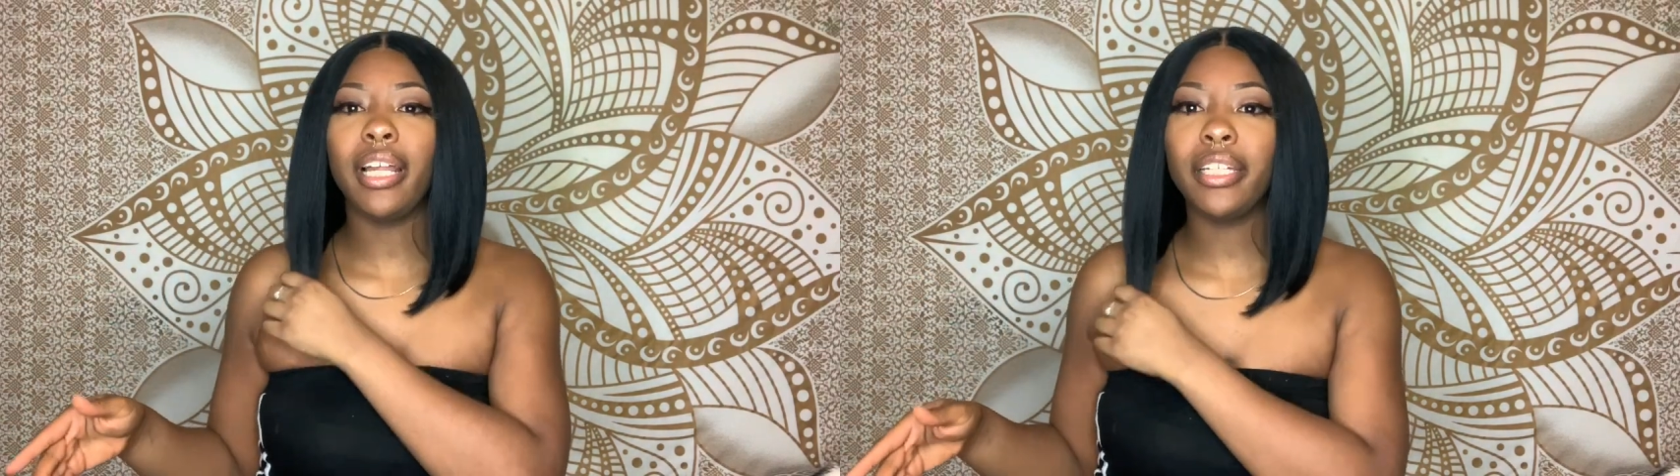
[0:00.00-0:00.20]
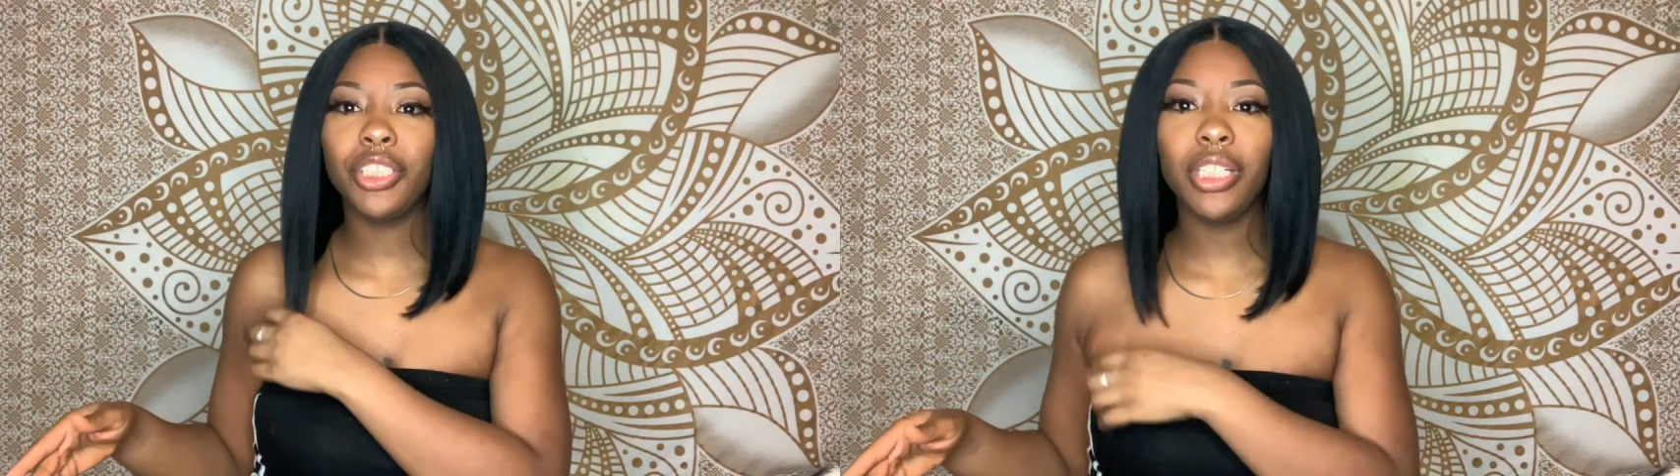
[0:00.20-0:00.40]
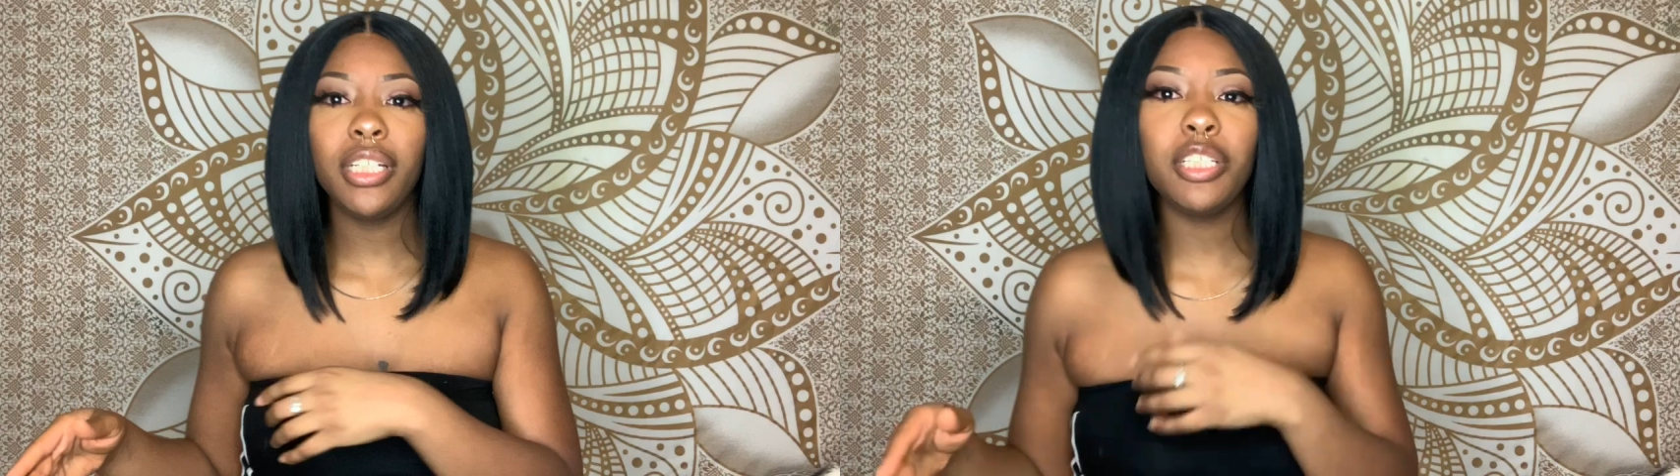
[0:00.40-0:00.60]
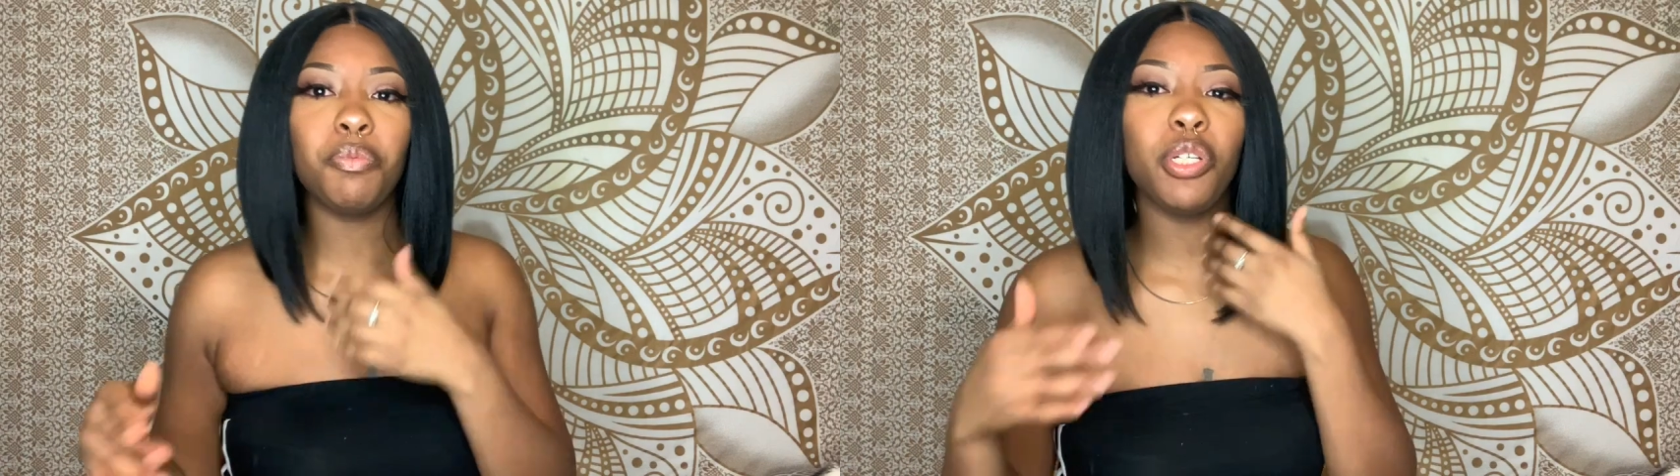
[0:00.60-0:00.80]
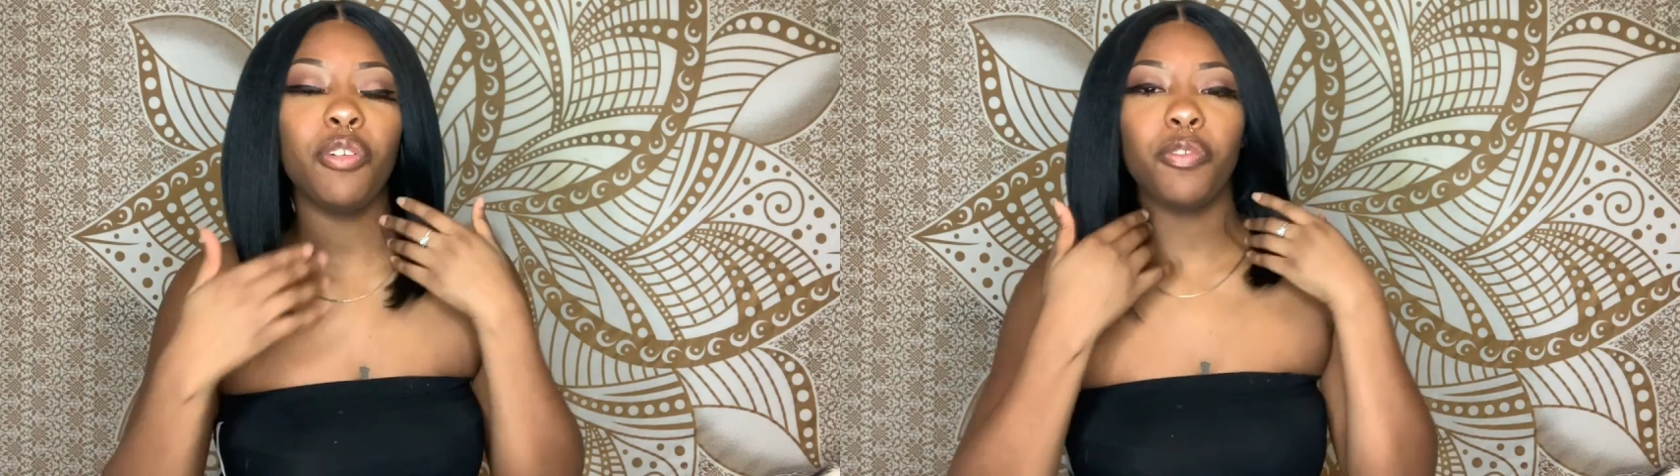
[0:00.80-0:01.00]
Like, she is
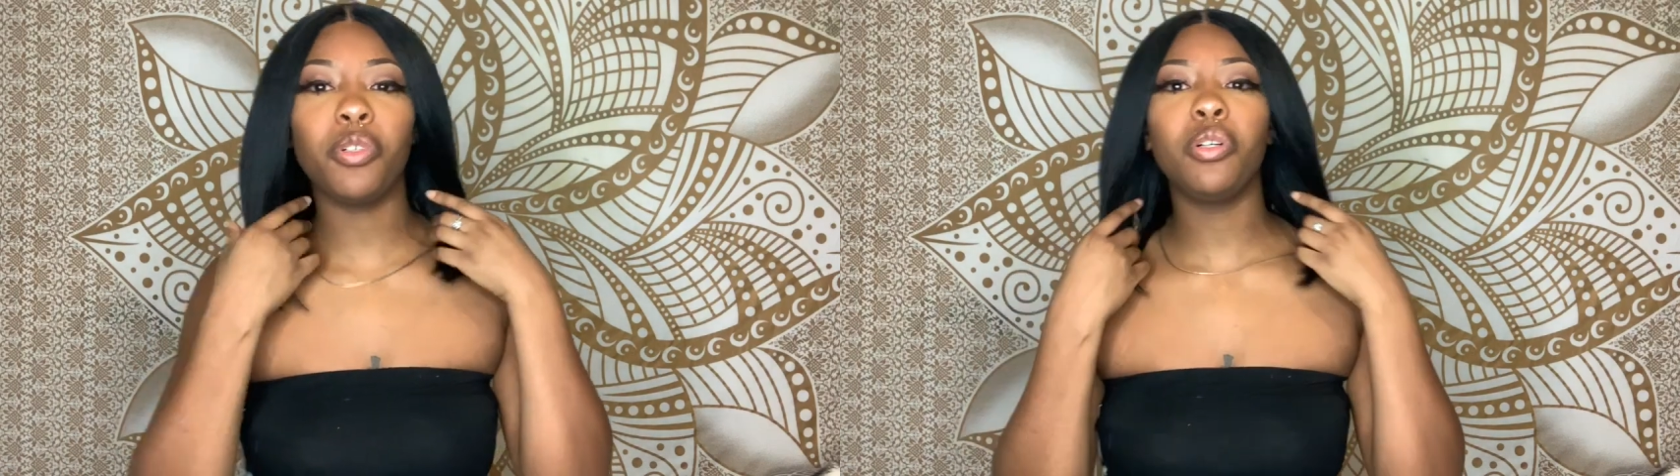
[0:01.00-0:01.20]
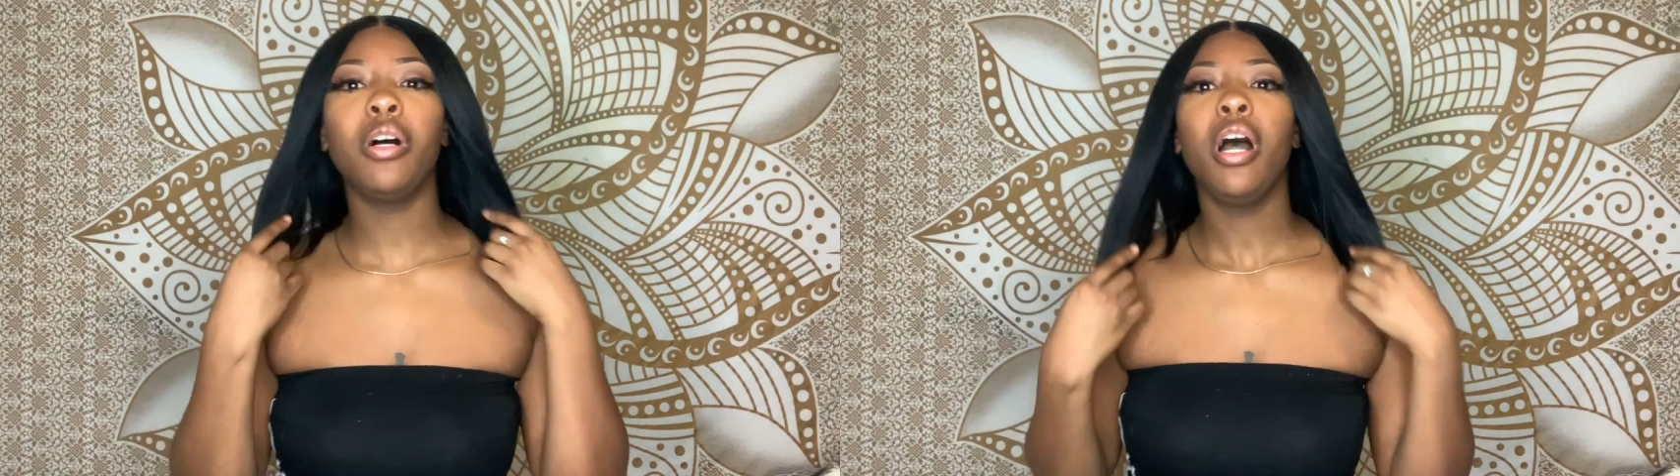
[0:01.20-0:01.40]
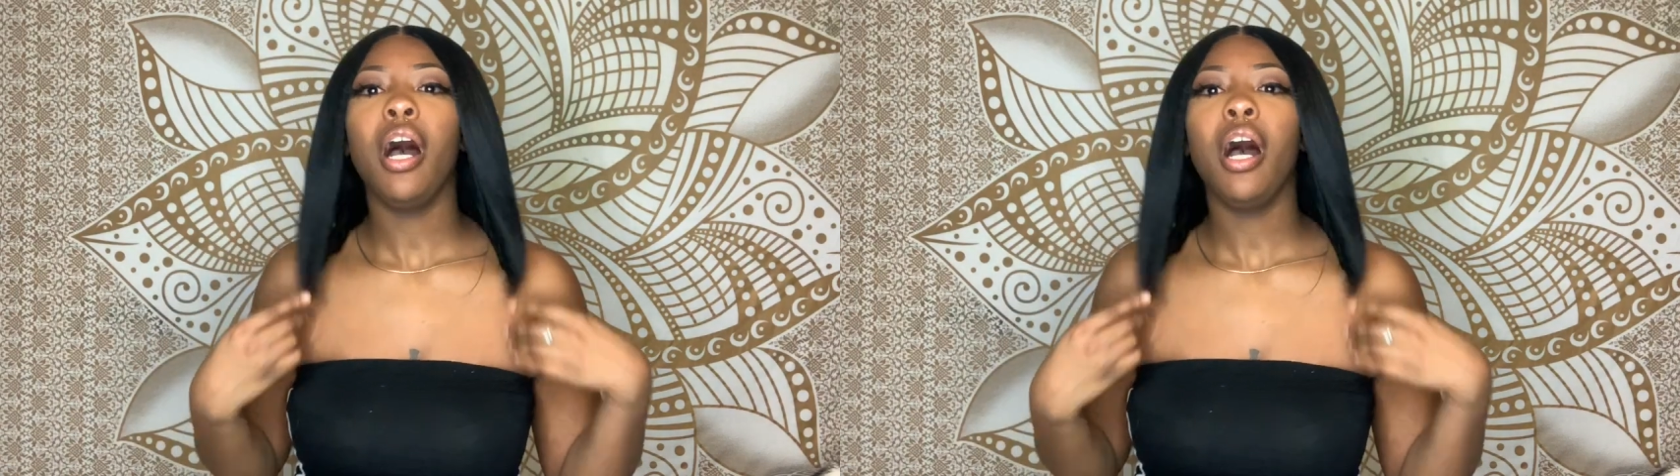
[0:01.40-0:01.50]
beautiful.